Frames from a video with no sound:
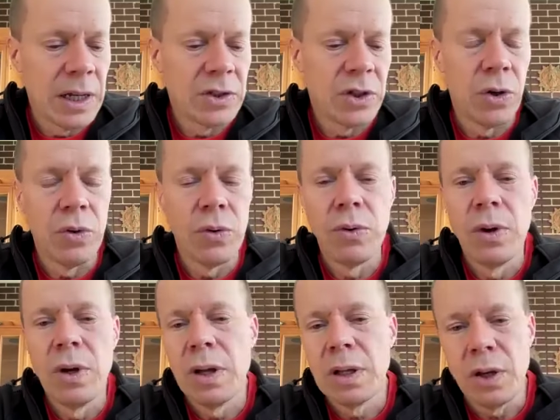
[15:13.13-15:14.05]
So
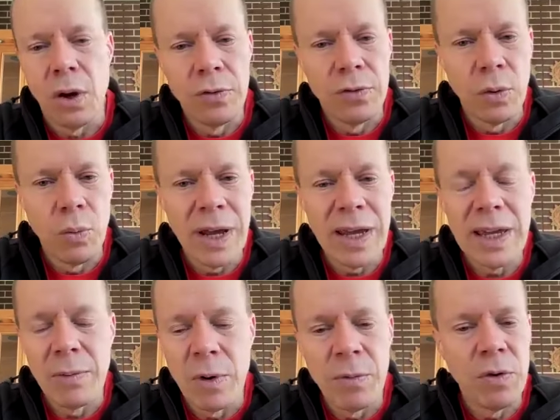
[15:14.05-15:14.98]
go for a
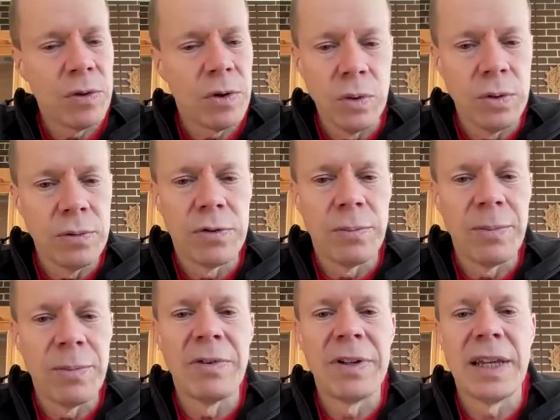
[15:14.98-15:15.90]
week and remove gluten
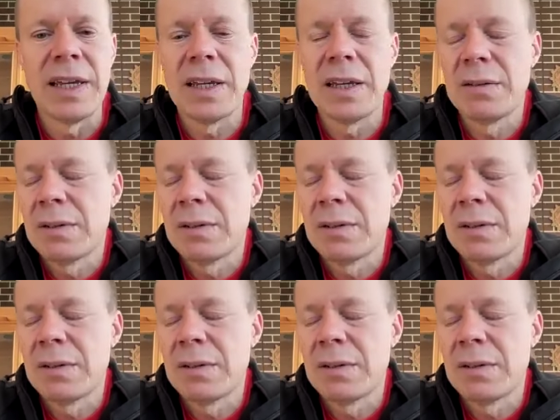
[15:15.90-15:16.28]
from everything.